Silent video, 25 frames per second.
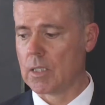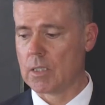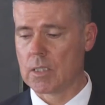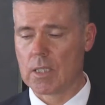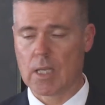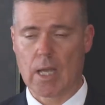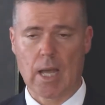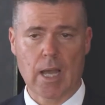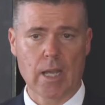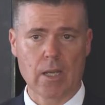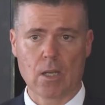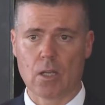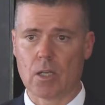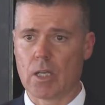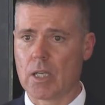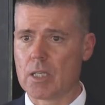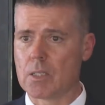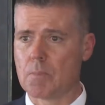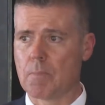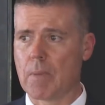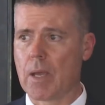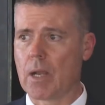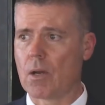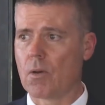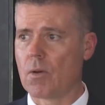So
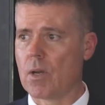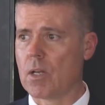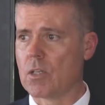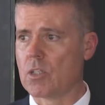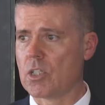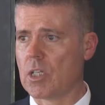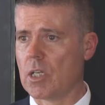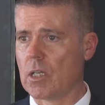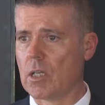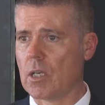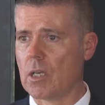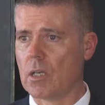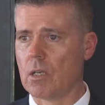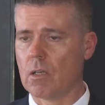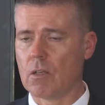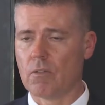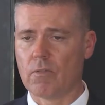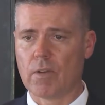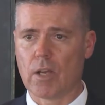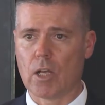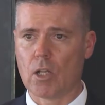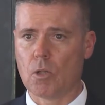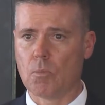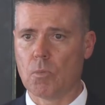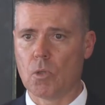AIS background checking,
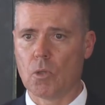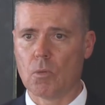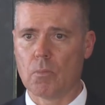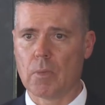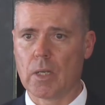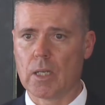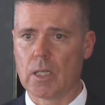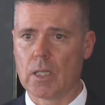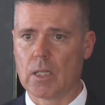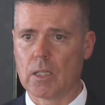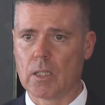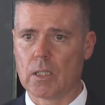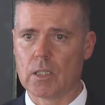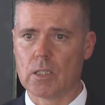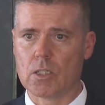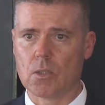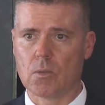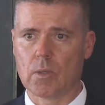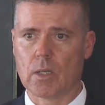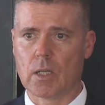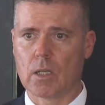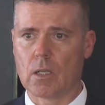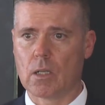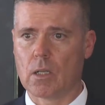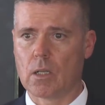available immediately
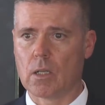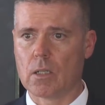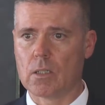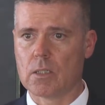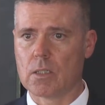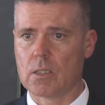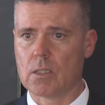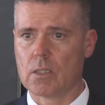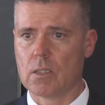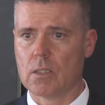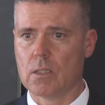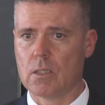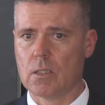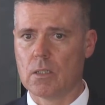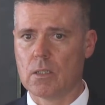to our clients.